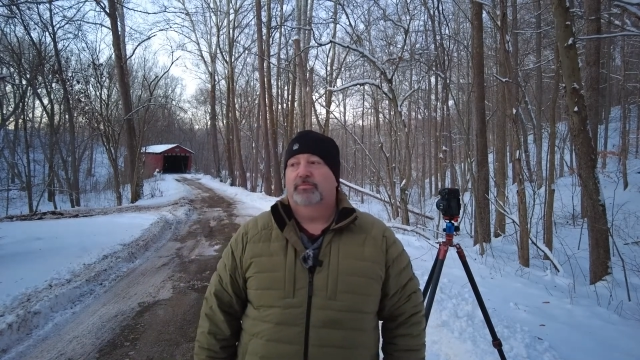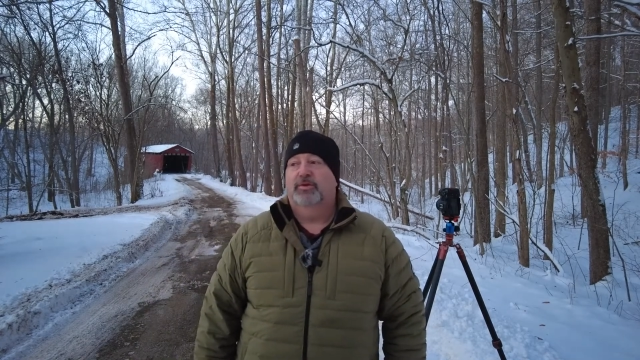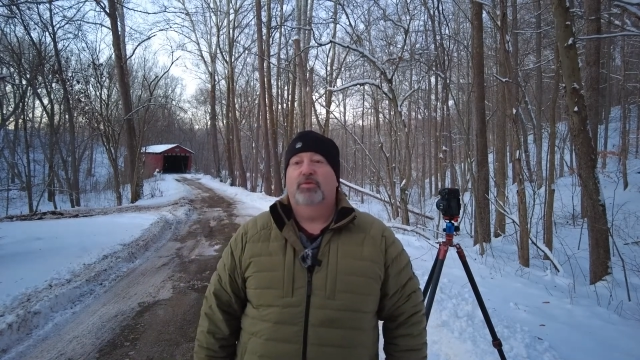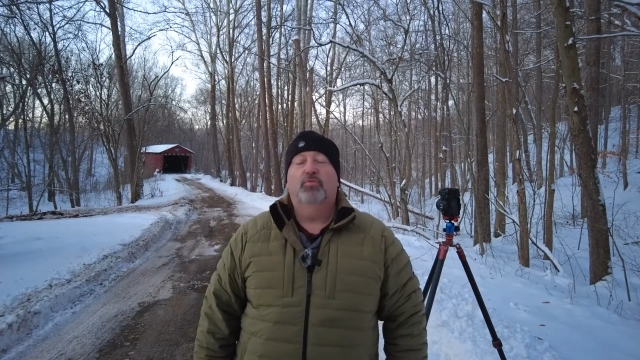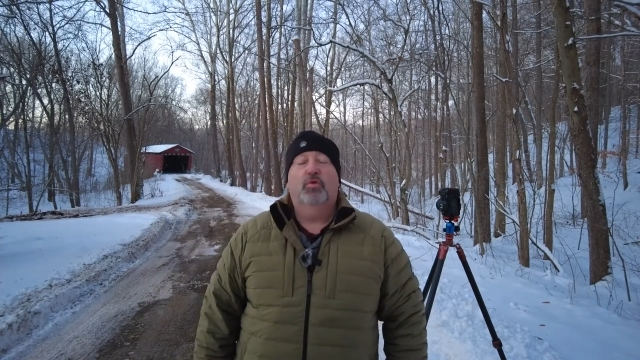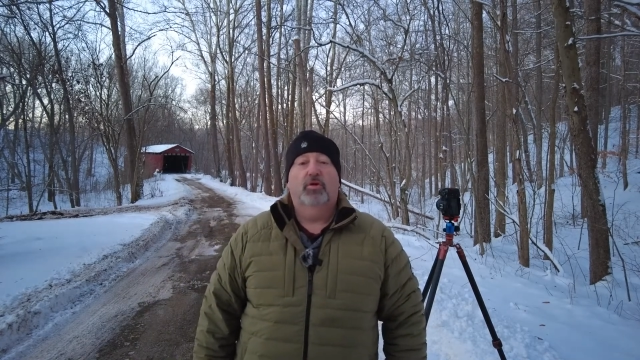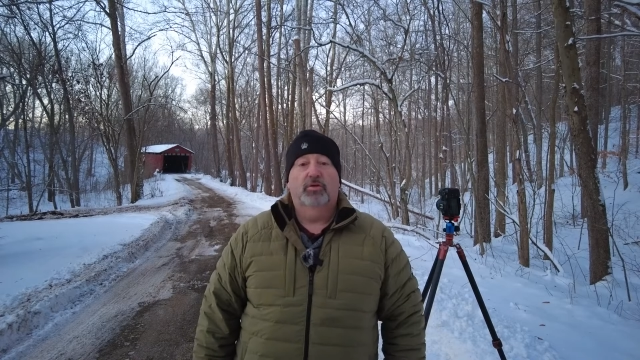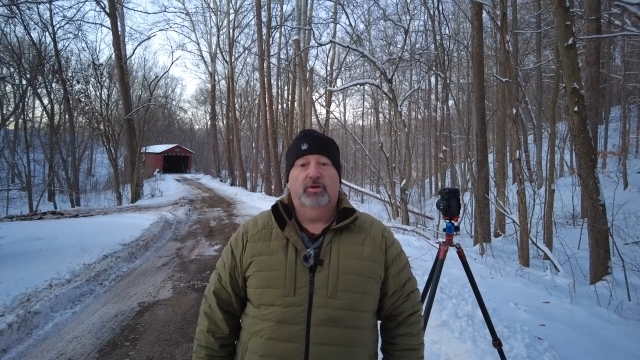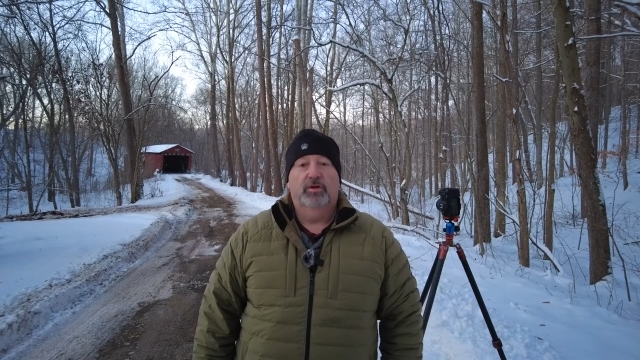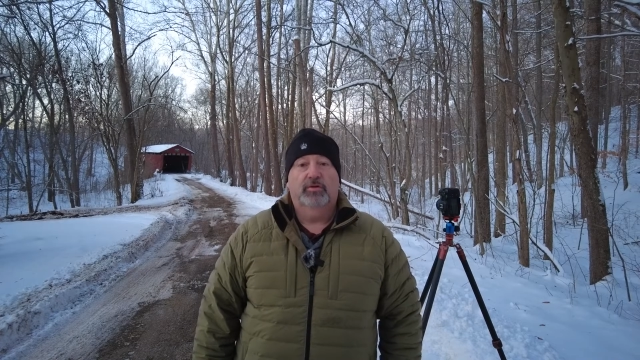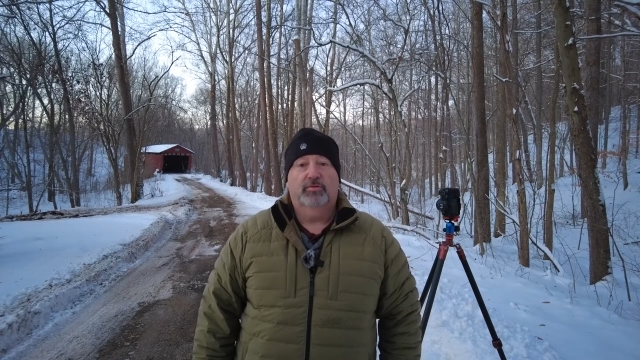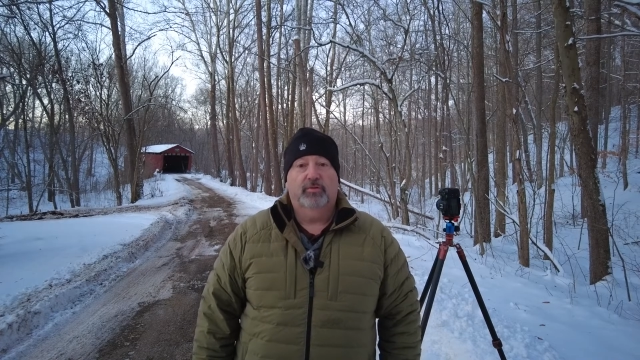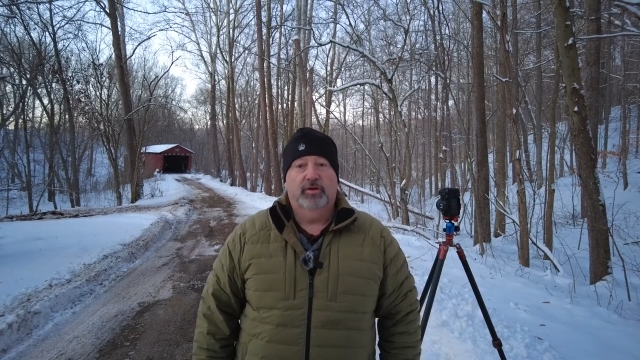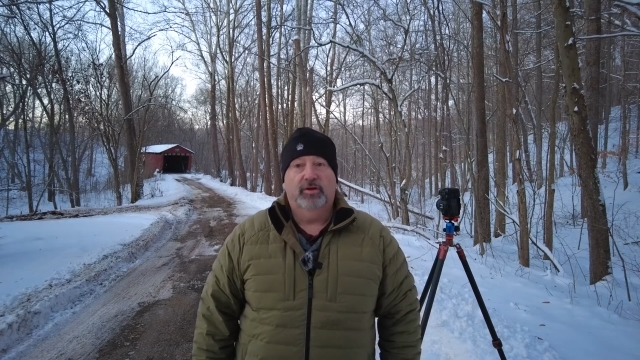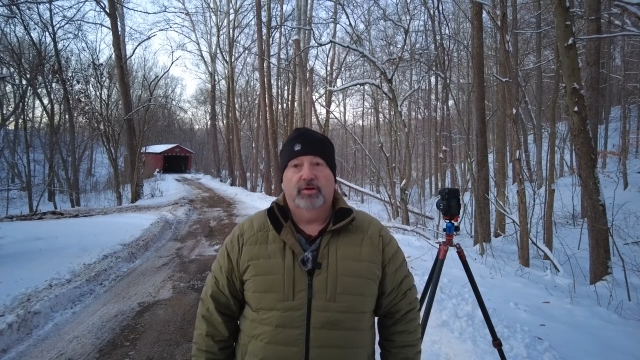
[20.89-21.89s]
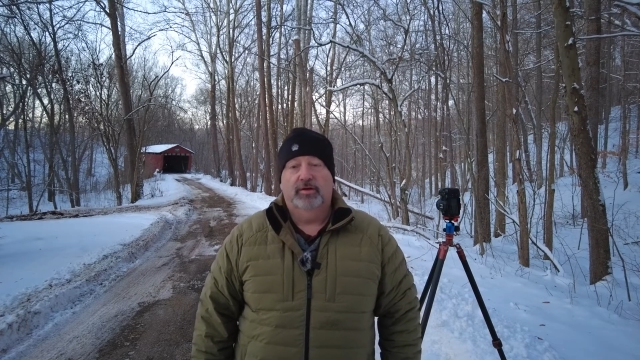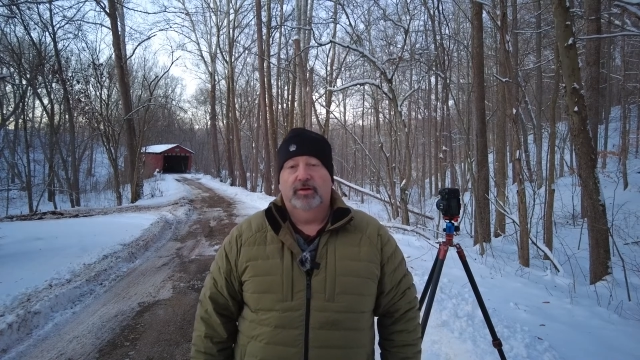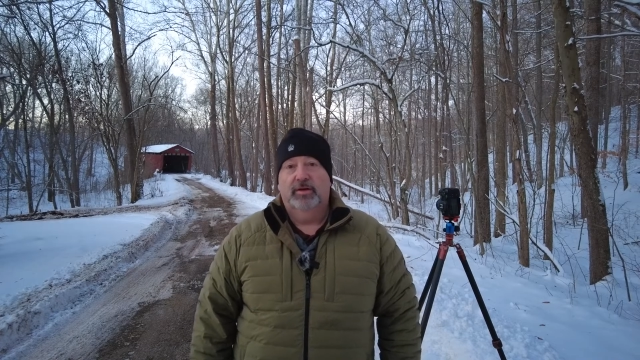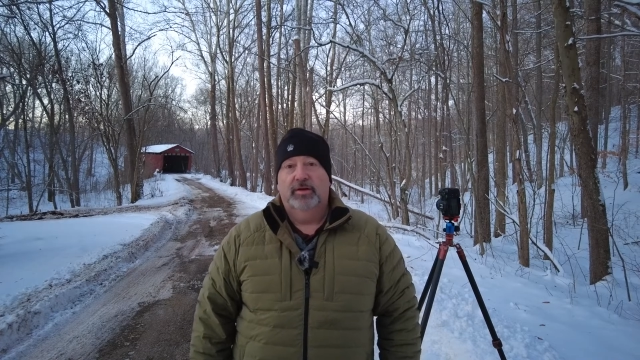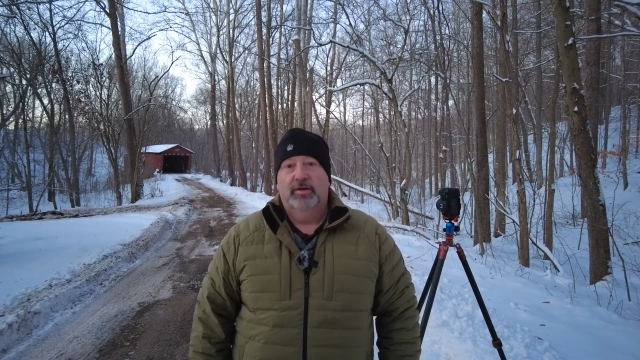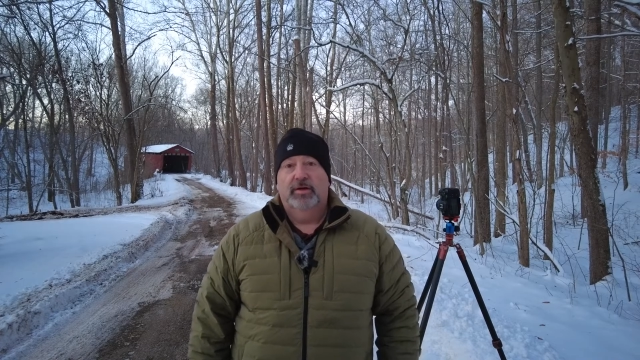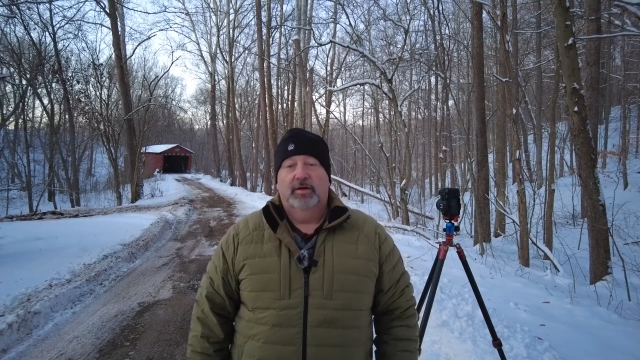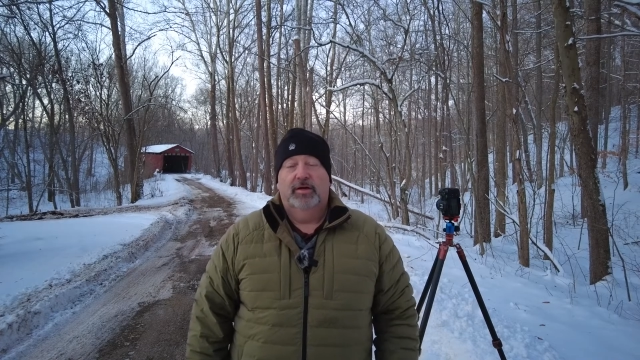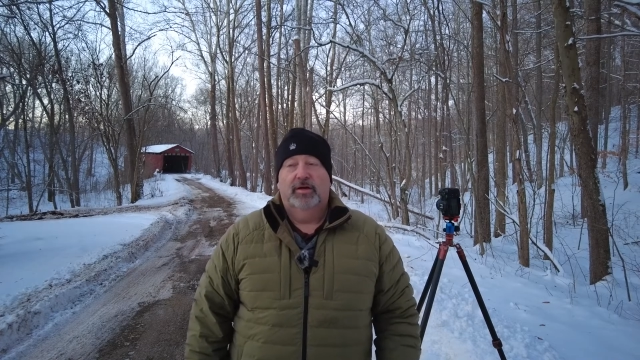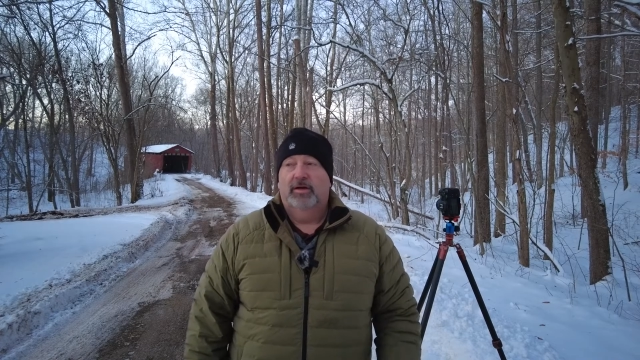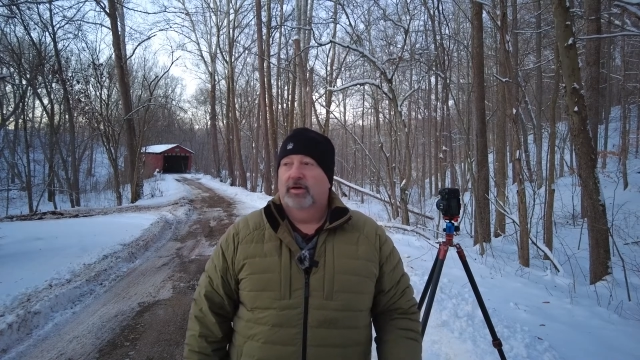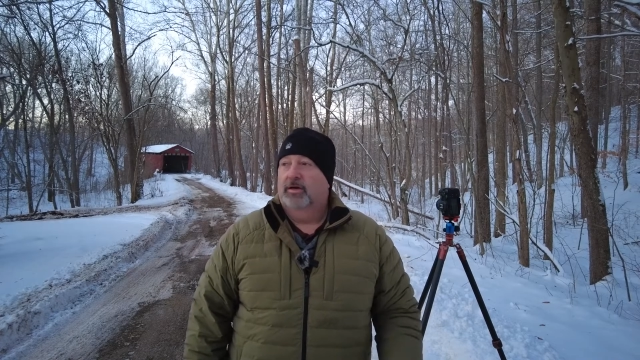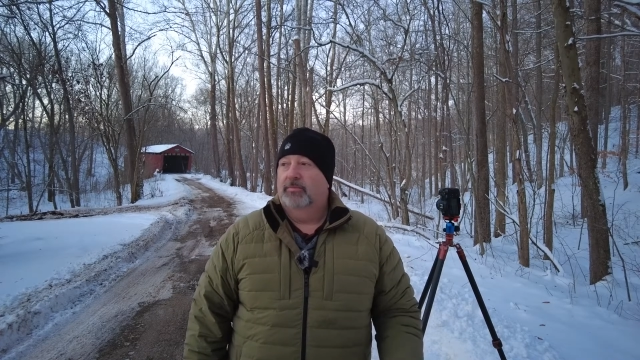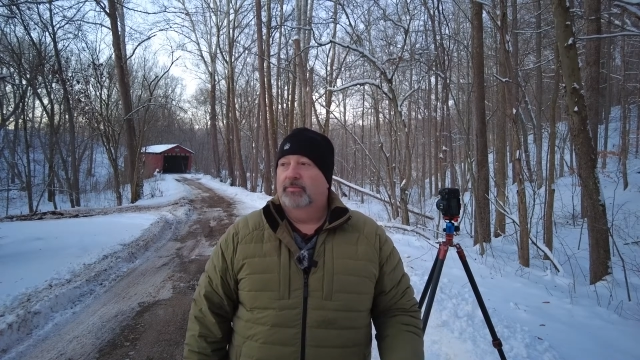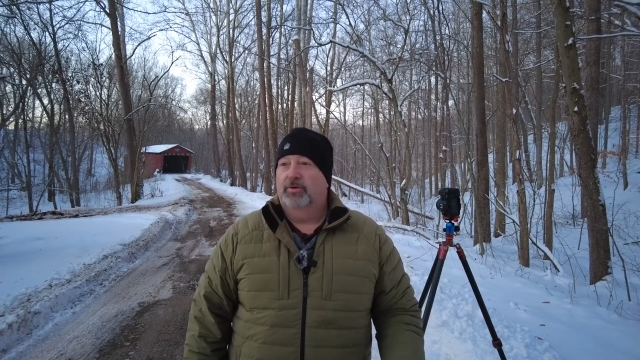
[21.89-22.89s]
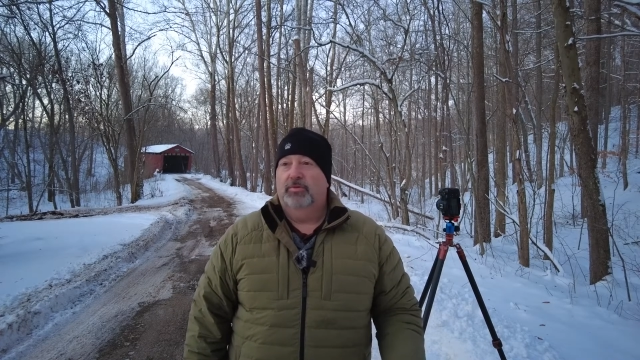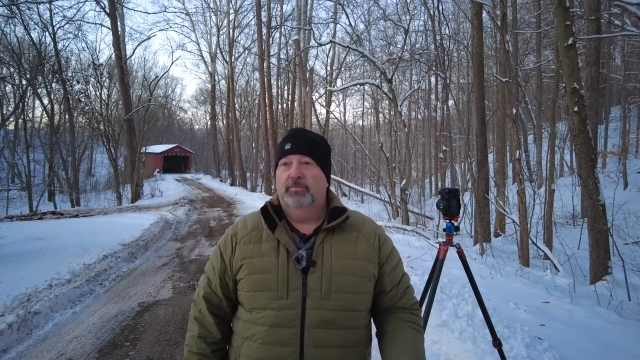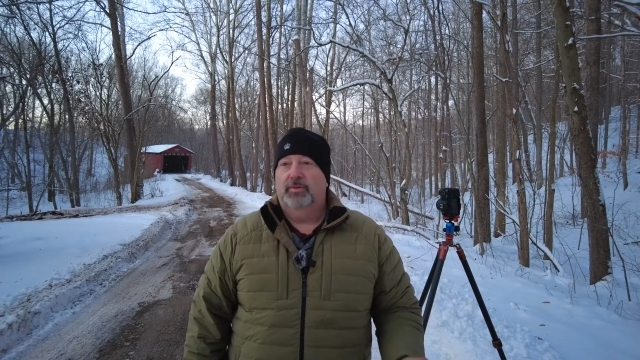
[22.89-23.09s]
Big Walnut Creek. Built